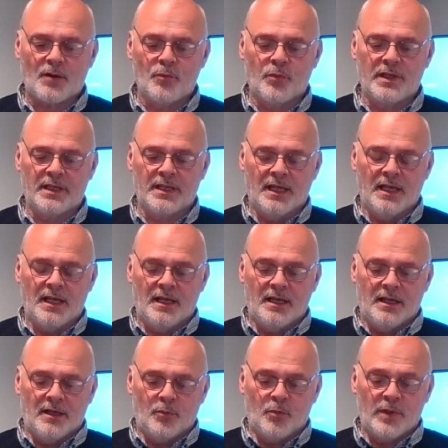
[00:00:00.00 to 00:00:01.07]
We,
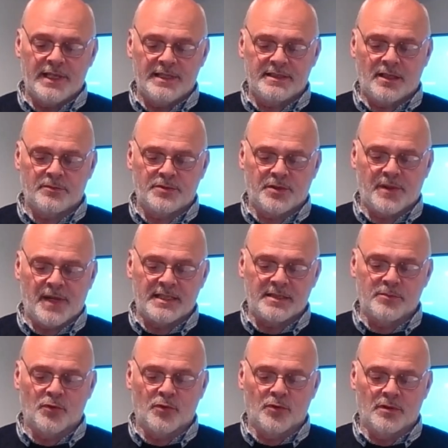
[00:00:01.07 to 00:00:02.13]
we don't do it
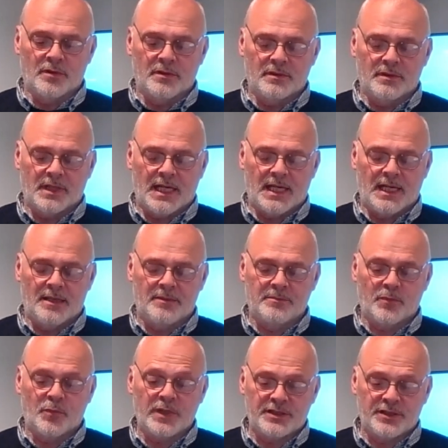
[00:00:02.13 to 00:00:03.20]
anymore.
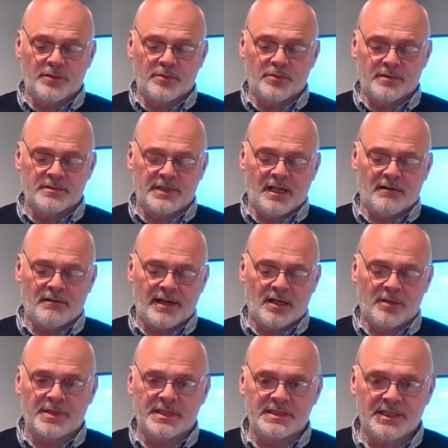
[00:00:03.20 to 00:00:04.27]
Um, we did, the
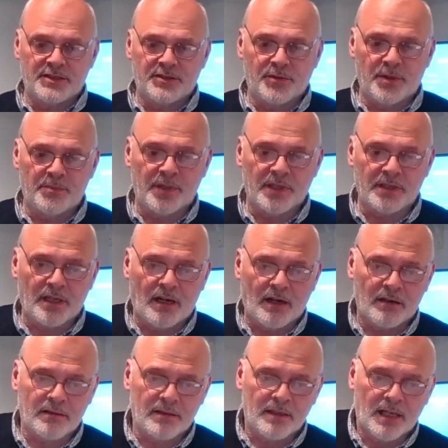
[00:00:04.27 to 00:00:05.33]
RAIBC do it, but
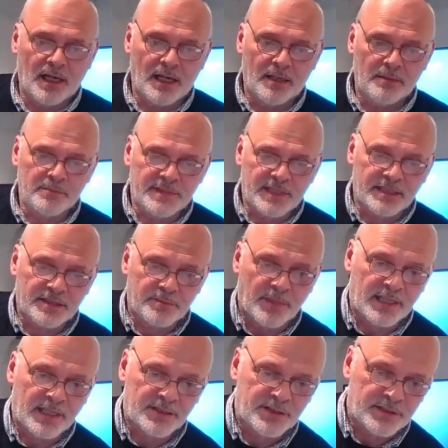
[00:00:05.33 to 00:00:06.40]
our um, disk
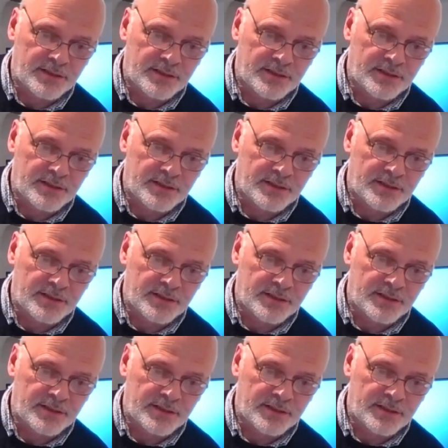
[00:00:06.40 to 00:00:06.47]
manager